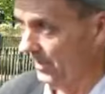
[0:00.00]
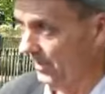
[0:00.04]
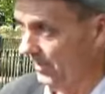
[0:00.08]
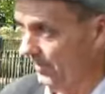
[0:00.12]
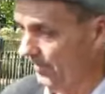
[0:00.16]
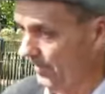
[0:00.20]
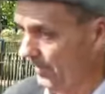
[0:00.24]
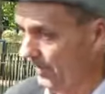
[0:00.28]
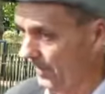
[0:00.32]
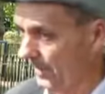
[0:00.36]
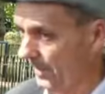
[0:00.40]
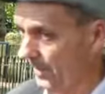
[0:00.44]

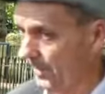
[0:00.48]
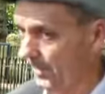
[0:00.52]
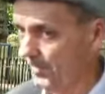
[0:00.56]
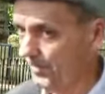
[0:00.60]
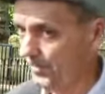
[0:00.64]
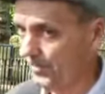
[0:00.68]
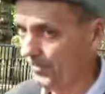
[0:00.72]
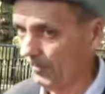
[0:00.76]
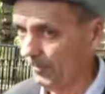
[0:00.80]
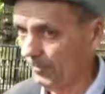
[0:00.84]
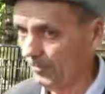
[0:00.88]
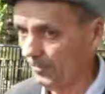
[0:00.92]

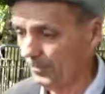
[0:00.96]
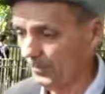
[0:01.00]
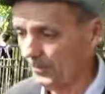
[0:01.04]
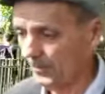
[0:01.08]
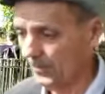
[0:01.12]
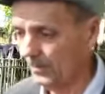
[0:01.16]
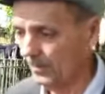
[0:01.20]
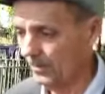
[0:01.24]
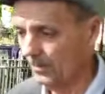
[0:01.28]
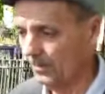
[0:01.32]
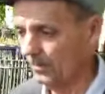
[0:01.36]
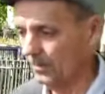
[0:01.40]

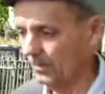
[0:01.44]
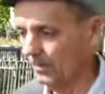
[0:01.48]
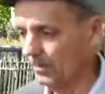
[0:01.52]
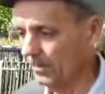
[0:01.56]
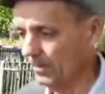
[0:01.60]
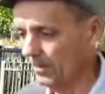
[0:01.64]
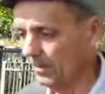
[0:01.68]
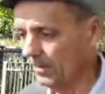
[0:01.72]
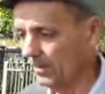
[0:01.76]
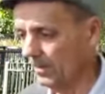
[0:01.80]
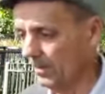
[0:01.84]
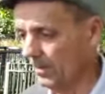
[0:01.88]

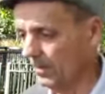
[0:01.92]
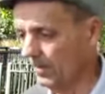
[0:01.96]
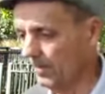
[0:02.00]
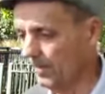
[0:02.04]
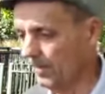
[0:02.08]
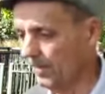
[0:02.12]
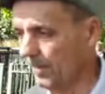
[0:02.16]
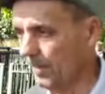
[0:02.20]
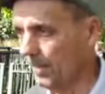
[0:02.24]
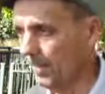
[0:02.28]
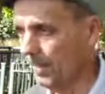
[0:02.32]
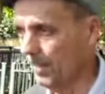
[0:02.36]

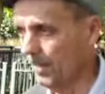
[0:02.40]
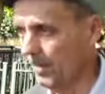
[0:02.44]
This person isn't speaking.